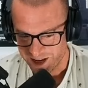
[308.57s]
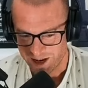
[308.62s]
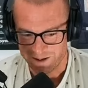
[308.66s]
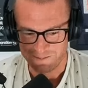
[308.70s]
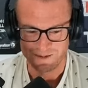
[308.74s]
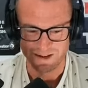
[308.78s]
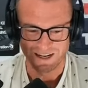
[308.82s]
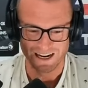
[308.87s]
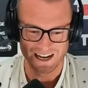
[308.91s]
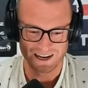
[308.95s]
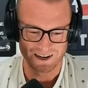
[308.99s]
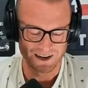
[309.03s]
mean,
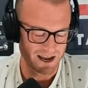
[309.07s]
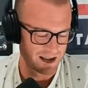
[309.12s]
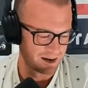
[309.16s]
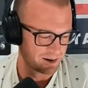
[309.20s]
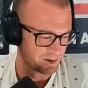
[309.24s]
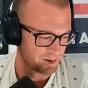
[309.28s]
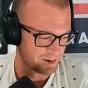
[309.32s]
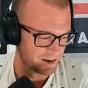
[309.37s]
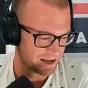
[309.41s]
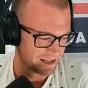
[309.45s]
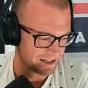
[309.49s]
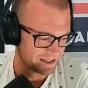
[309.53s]
I, I don't
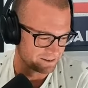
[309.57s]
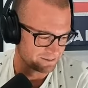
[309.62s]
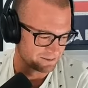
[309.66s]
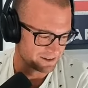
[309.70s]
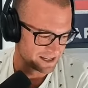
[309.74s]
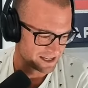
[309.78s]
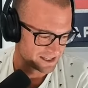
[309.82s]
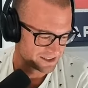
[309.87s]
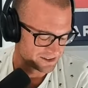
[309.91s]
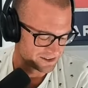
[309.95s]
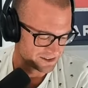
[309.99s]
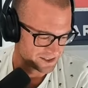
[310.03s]
know how to even
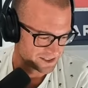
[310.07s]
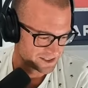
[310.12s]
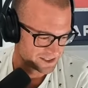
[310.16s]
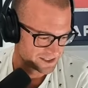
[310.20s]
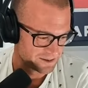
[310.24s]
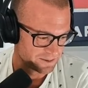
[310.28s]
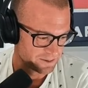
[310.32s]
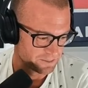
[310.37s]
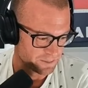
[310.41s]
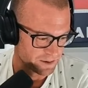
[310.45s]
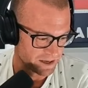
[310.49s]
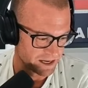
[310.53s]
answer this,
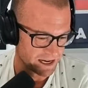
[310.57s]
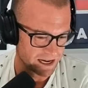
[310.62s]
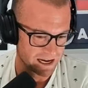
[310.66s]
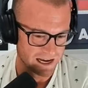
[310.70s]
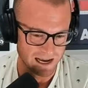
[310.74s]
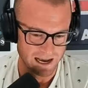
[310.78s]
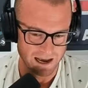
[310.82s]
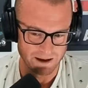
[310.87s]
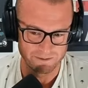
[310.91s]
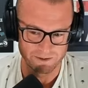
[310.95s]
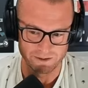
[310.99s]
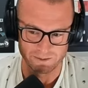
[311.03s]
but I, I
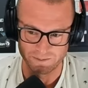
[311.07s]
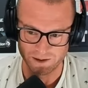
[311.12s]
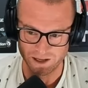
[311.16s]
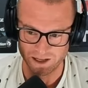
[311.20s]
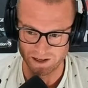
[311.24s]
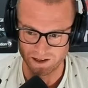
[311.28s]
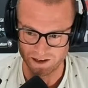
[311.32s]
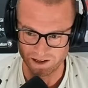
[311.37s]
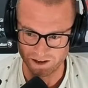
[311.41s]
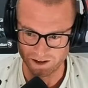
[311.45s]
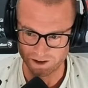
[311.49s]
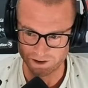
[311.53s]
haven't met
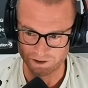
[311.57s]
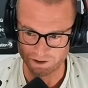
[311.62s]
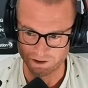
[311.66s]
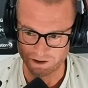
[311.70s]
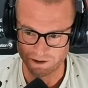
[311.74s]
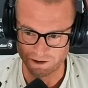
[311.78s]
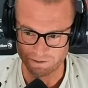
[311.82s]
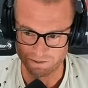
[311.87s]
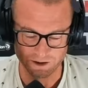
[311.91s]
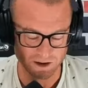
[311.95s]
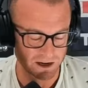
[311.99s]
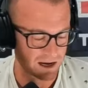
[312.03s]
an
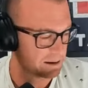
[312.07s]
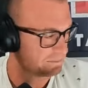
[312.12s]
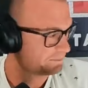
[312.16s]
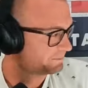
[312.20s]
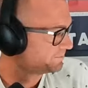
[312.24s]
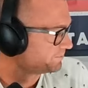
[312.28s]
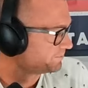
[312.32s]
undercover cop.